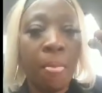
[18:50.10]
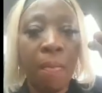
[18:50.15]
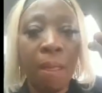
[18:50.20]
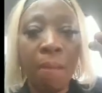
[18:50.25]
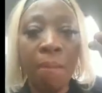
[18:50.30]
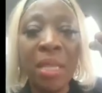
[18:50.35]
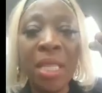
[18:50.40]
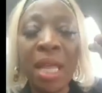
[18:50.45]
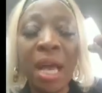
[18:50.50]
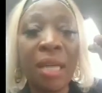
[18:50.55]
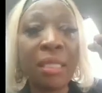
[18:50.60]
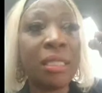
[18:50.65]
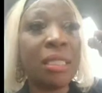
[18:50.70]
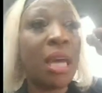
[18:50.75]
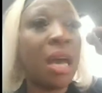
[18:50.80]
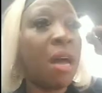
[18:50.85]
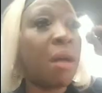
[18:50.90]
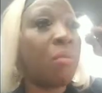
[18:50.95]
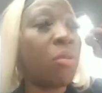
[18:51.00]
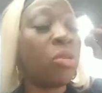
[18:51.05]
Me not
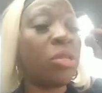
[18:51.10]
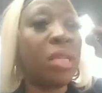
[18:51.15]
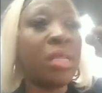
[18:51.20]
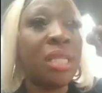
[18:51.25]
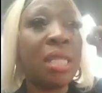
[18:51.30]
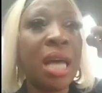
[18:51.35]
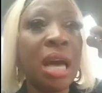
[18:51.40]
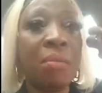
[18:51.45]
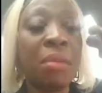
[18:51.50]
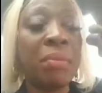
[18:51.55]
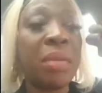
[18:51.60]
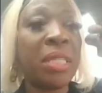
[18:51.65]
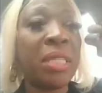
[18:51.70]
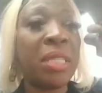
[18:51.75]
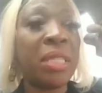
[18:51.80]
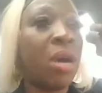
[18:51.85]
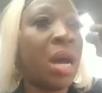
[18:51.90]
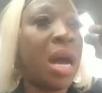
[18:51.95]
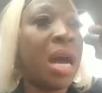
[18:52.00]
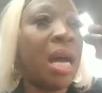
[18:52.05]
talk about the normal. Me
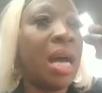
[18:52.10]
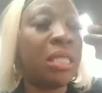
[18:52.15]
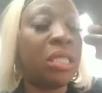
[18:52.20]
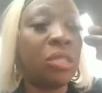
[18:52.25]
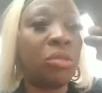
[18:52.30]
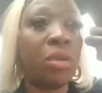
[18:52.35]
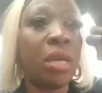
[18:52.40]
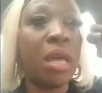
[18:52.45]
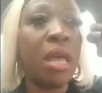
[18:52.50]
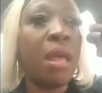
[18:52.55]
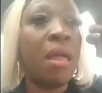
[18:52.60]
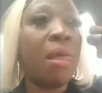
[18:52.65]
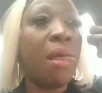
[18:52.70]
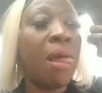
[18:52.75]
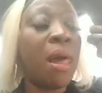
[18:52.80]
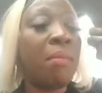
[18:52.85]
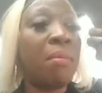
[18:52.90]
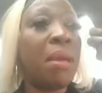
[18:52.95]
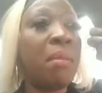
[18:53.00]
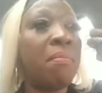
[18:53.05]
talk about artists where
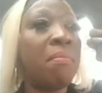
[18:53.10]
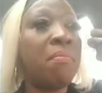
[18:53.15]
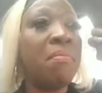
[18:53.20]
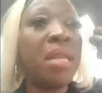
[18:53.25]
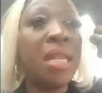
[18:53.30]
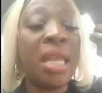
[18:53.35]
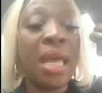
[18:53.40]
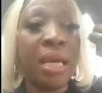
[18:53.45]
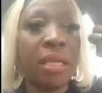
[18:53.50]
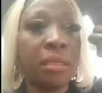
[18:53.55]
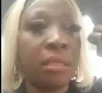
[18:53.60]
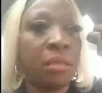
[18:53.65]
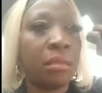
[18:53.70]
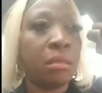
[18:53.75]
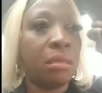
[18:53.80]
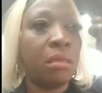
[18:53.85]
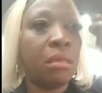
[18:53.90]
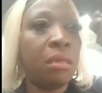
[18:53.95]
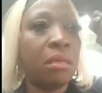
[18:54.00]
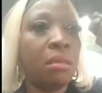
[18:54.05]
I make millions
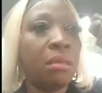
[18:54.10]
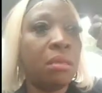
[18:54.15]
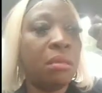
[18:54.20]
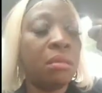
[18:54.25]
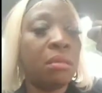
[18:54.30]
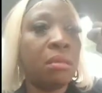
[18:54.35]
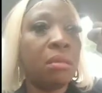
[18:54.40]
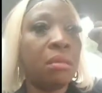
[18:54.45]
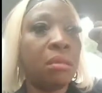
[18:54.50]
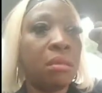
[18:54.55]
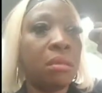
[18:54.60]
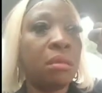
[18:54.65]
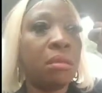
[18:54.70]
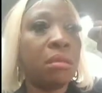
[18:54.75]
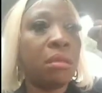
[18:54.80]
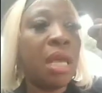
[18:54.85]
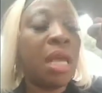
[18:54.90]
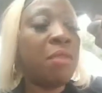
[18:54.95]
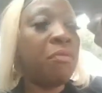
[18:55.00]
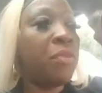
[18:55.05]

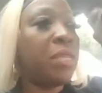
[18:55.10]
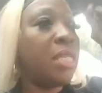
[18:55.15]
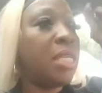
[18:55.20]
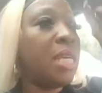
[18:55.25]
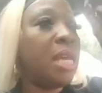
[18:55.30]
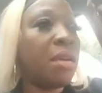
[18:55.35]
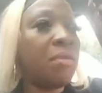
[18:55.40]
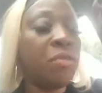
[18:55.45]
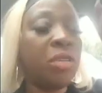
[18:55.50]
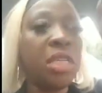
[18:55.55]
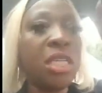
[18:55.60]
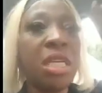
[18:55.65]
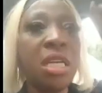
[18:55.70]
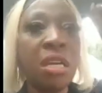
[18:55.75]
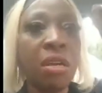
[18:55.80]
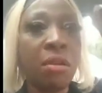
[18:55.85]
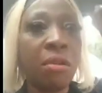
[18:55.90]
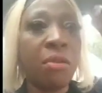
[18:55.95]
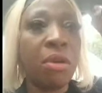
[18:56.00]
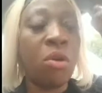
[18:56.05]
every day, every
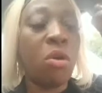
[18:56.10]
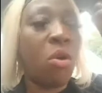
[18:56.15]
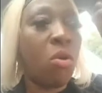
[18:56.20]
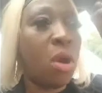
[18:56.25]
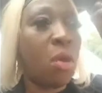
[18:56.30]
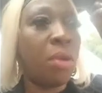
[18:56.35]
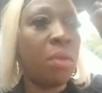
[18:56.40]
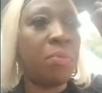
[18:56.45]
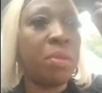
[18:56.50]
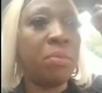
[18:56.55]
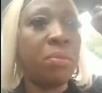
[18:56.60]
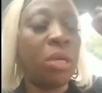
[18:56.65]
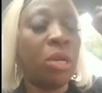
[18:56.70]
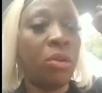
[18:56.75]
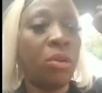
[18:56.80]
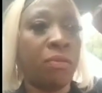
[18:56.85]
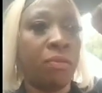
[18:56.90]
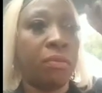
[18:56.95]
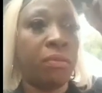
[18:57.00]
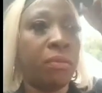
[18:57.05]
year, every hour where people
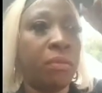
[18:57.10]
love.